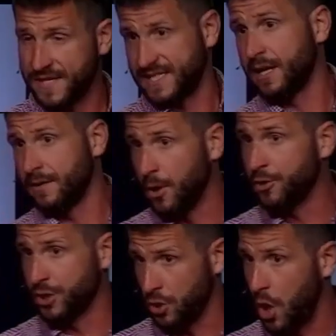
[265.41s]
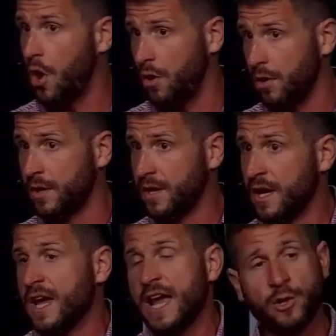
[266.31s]
the ceremonial law
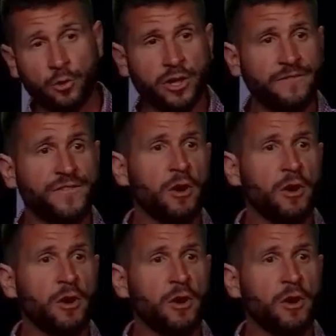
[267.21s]
in order to